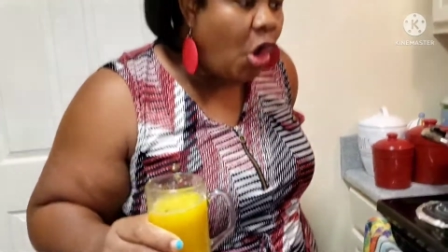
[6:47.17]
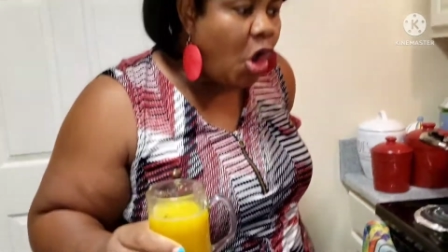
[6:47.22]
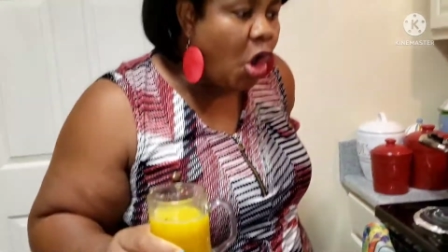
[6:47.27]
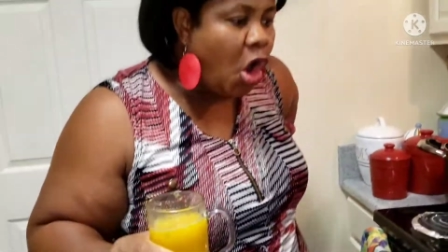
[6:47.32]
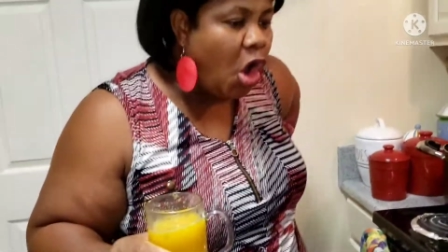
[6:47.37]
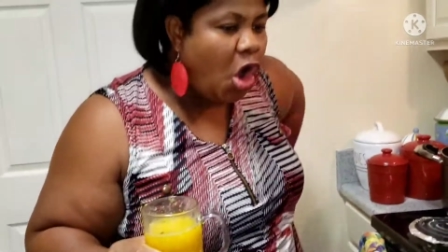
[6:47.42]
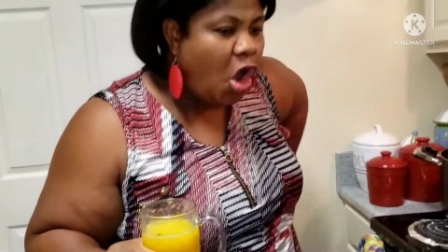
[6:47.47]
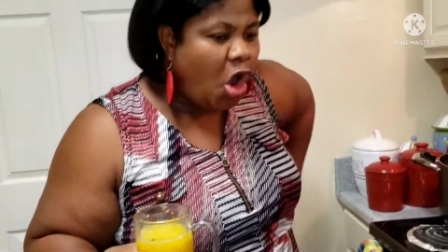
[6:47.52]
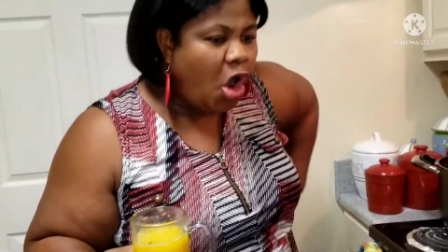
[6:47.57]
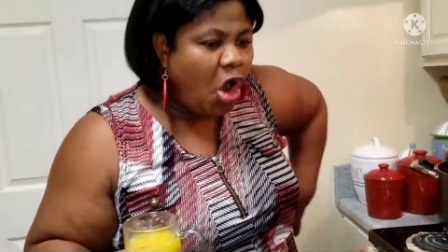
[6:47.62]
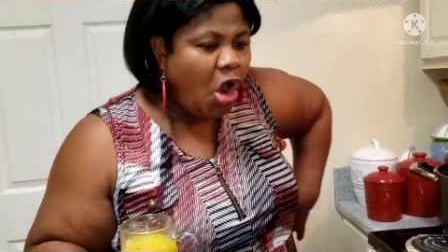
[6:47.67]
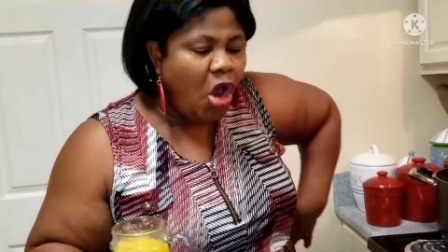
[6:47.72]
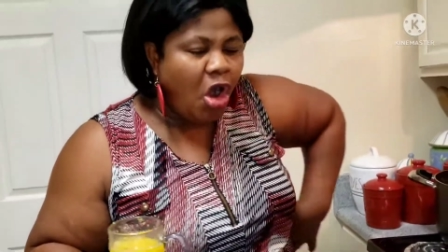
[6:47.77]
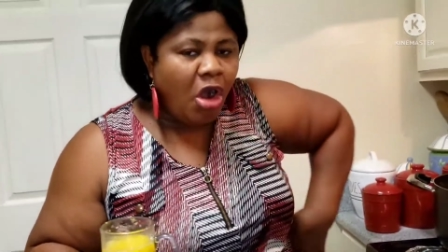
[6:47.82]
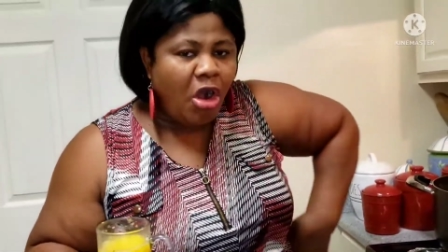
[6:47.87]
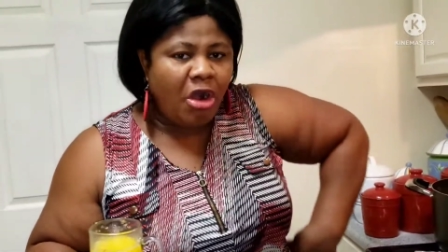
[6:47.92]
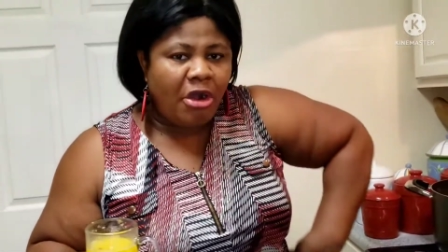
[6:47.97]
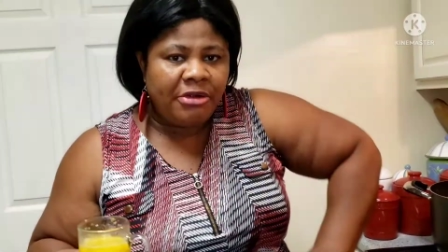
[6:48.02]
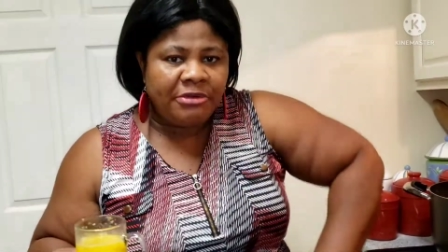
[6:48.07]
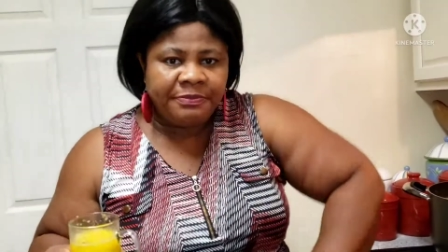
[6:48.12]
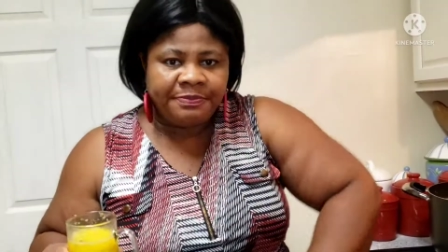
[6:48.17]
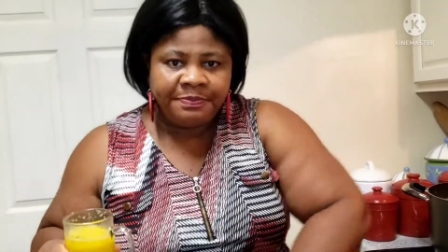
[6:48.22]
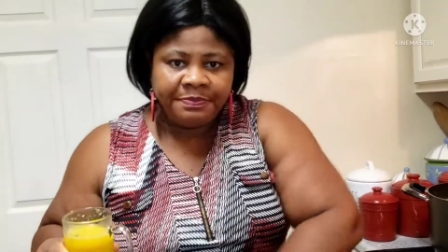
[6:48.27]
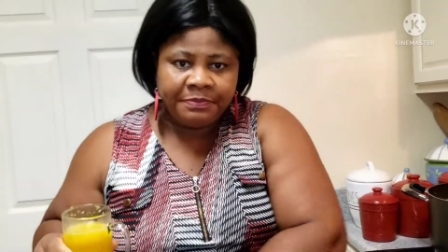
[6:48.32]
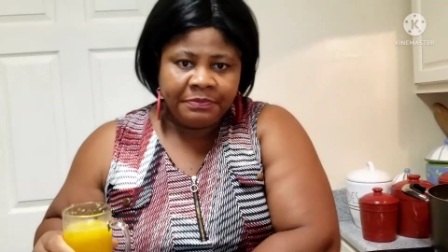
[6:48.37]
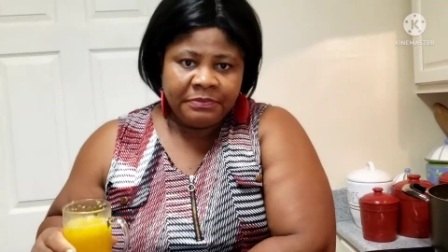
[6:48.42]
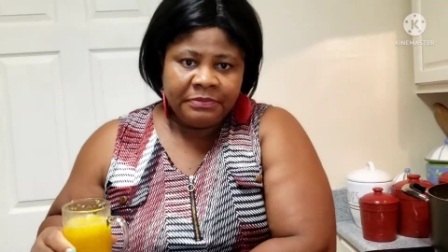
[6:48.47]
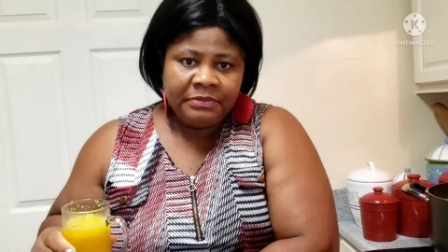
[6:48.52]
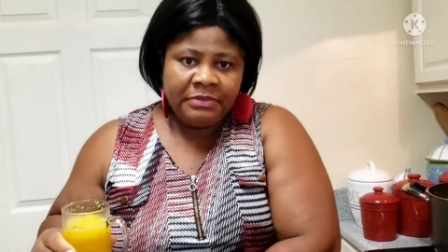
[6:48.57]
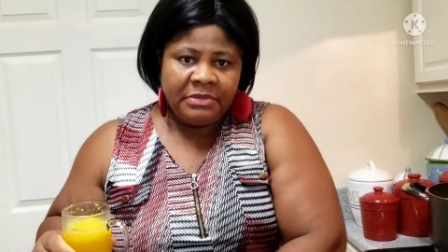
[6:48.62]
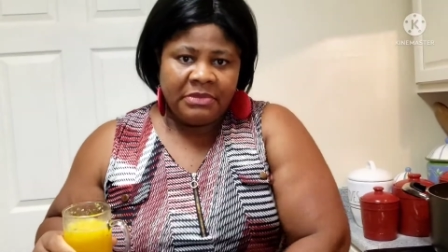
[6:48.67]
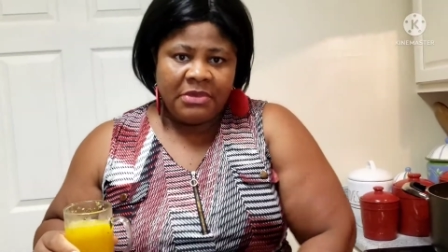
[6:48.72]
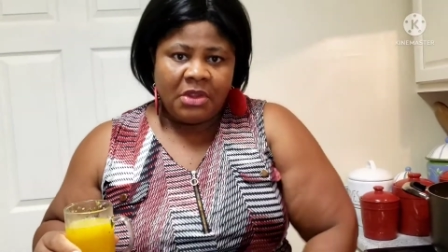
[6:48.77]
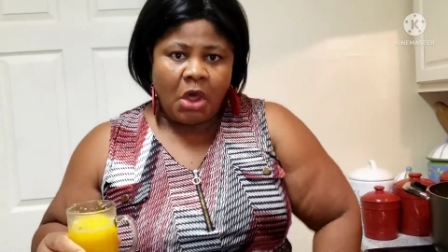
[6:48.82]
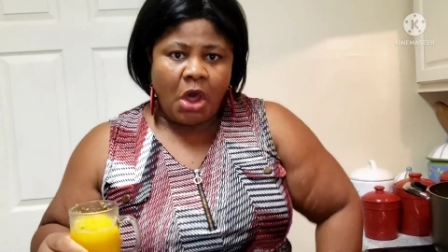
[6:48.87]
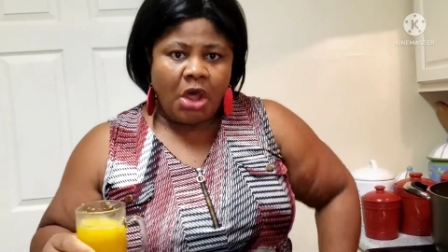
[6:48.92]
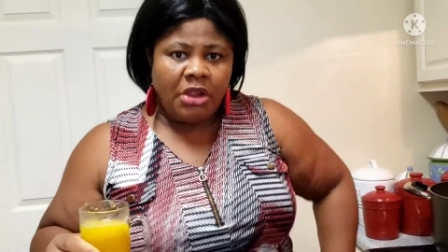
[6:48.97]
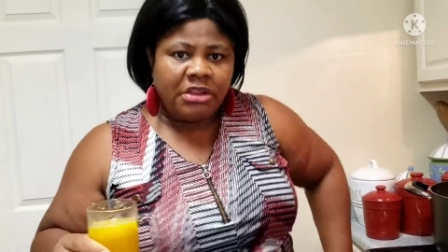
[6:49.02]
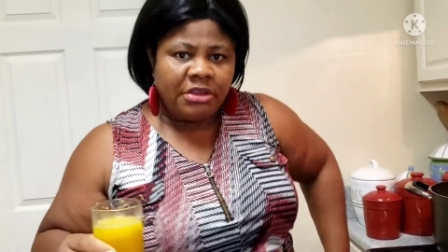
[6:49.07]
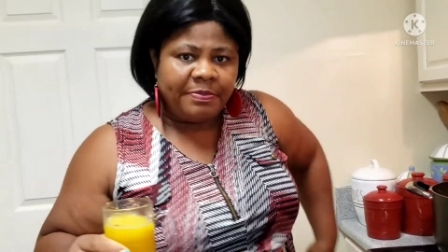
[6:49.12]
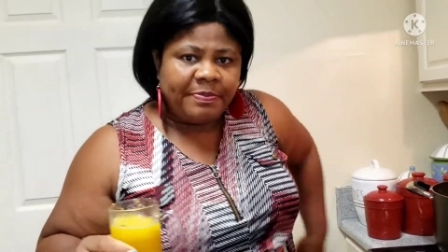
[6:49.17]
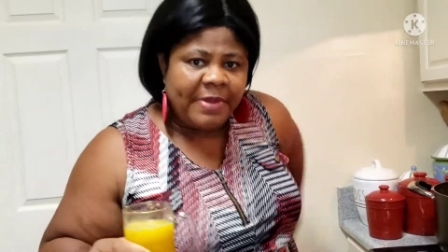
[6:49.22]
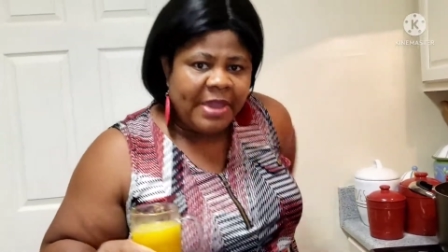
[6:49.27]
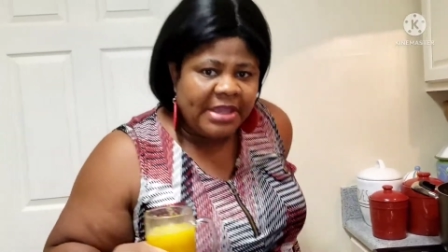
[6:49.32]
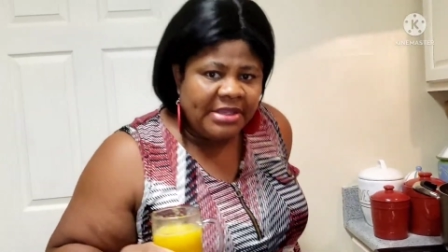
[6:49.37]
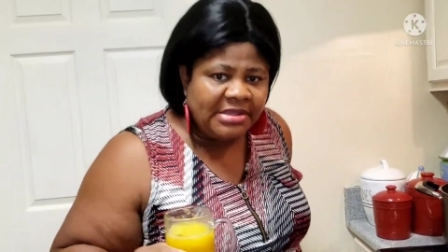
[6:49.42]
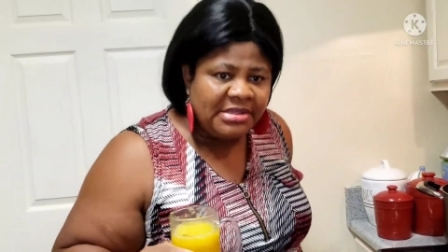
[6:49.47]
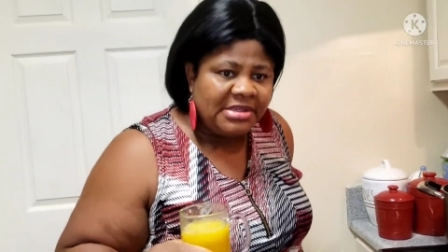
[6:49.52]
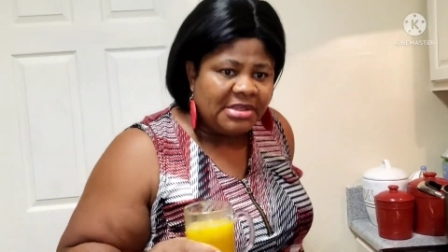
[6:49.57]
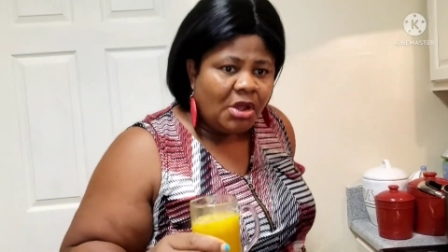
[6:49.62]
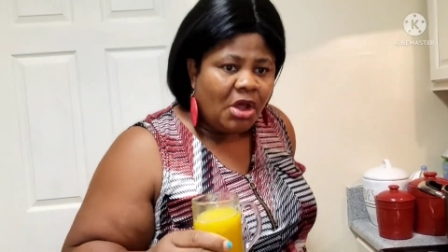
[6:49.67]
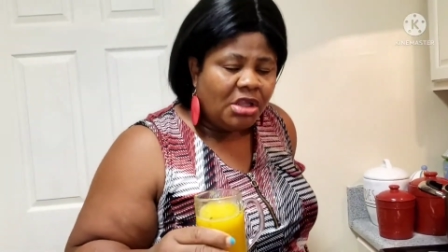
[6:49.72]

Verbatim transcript: all, all the pains,